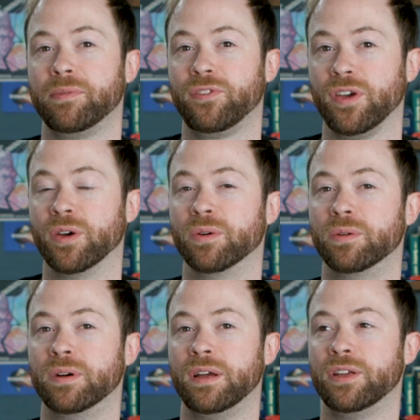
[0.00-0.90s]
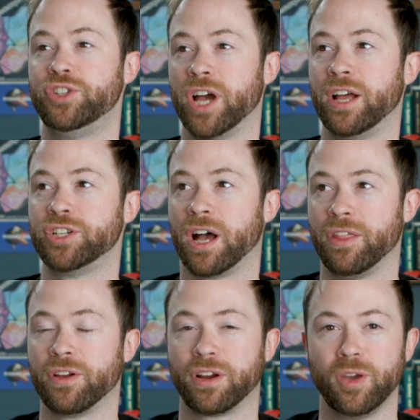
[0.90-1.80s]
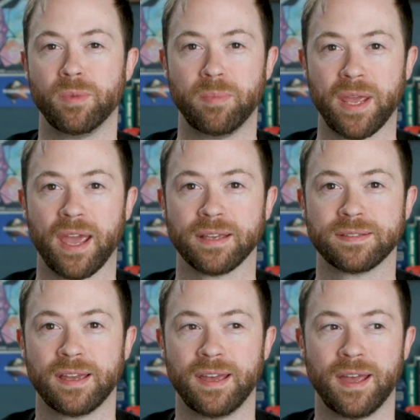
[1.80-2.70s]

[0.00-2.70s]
to judge other human beings